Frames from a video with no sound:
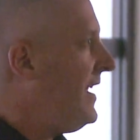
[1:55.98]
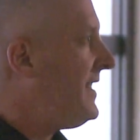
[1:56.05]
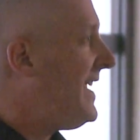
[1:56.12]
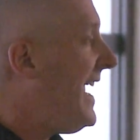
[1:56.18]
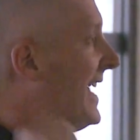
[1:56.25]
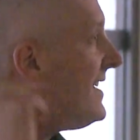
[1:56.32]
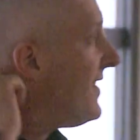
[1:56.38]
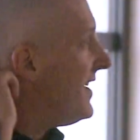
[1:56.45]
at
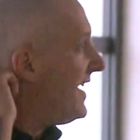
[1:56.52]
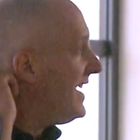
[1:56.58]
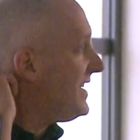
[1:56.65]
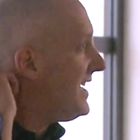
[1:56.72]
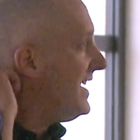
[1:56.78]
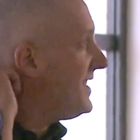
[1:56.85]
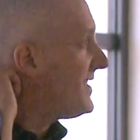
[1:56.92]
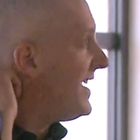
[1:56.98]
the end of the
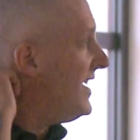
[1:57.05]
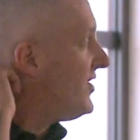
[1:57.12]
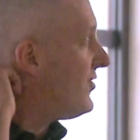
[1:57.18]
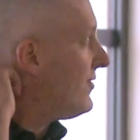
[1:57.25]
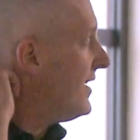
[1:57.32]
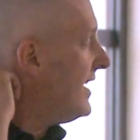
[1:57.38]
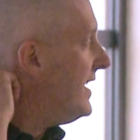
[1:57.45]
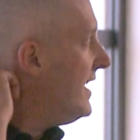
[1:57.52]
19th
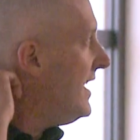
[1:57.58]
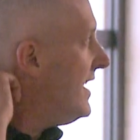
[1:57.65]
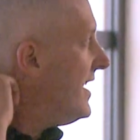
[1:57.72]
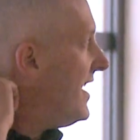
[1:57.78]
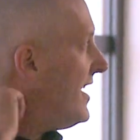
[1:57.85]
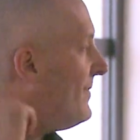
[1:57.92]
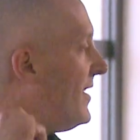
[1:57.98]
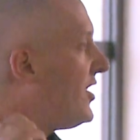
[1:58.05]
century,
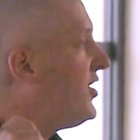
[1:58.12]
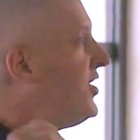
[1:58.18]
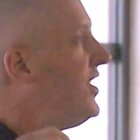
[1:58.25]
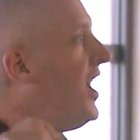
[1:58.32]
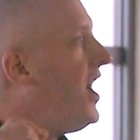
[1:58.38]
a good